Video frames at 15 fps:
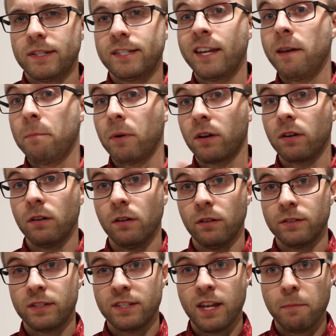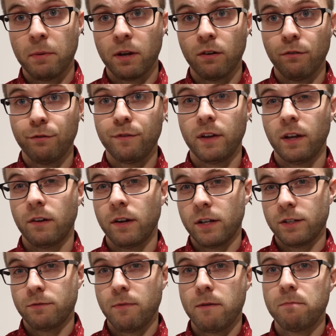typical
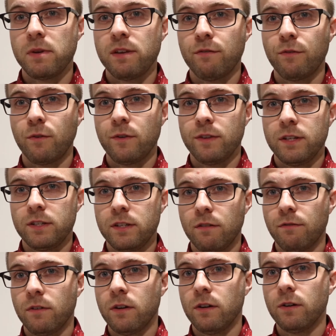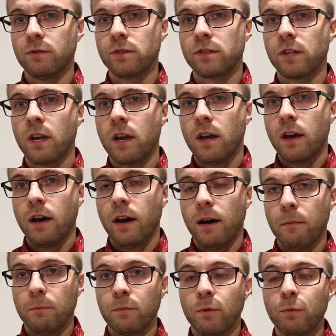fingerings might be for these different notes.
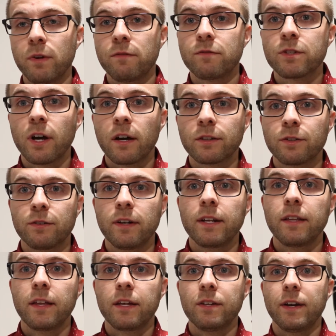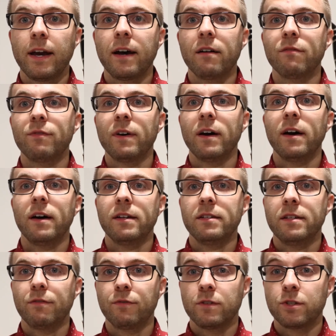We've talked already that you have
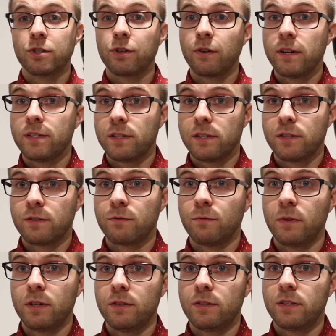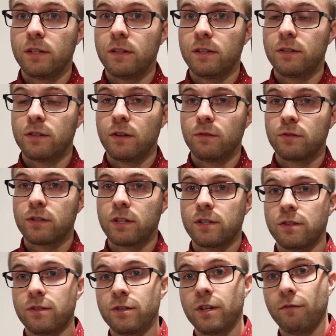different choices when you see these notes because
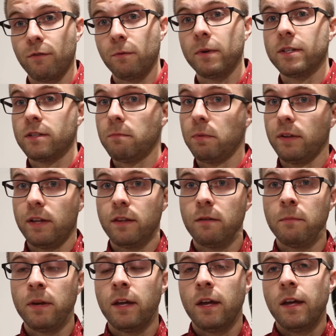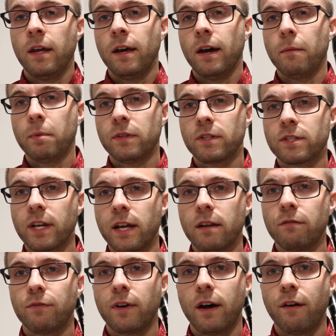there's different ways to play them, but there's kind
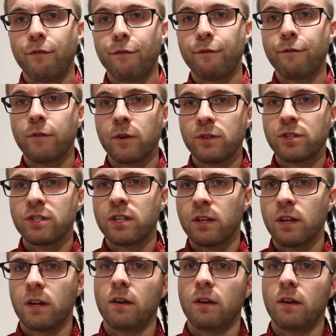of a first